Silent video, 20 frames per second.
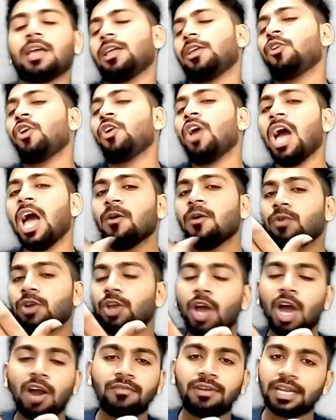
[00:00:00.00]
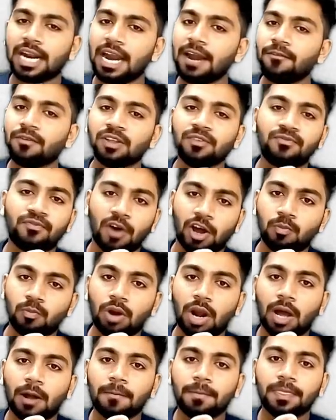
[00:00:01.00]
You have derived one
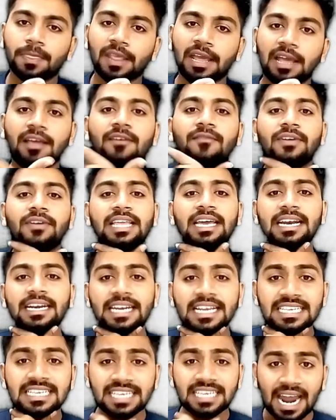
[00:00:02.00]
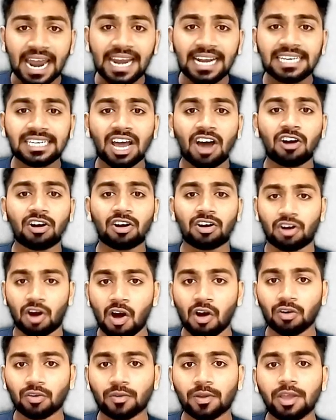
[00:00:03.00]
formula. Whether it is right or
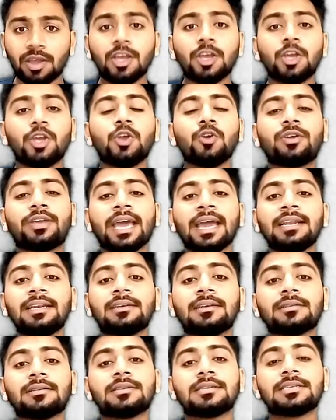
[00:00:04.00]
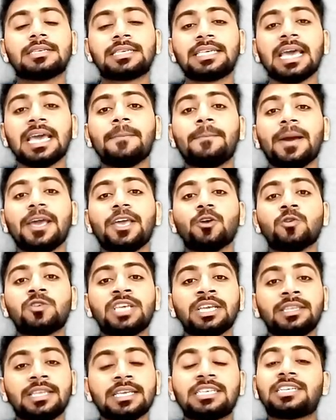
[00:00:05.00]
wrong, you can say by
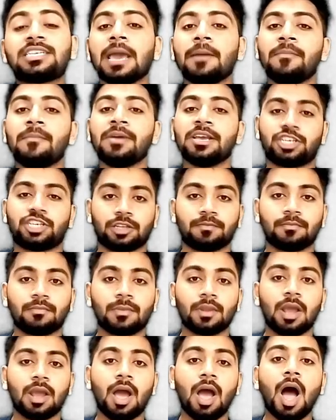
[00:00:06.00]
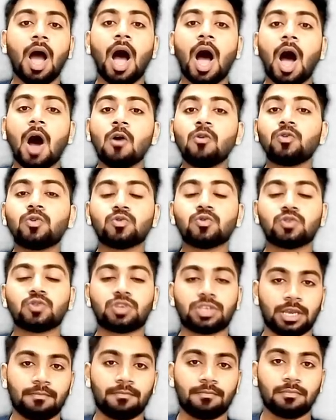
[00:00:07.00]
using this dimension. How to say?
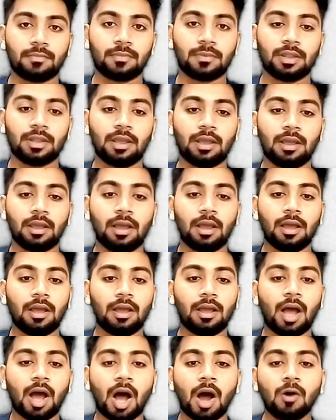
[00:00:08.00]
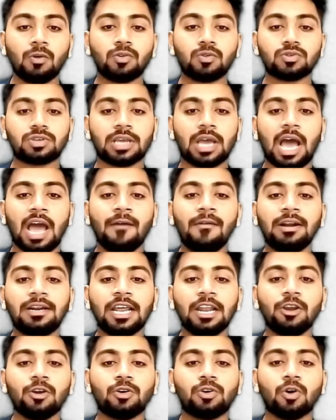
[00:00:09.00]
I will
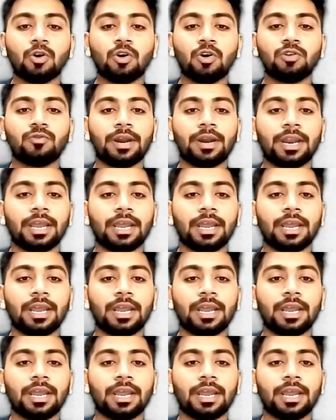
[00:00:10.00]
tell you, don't worry.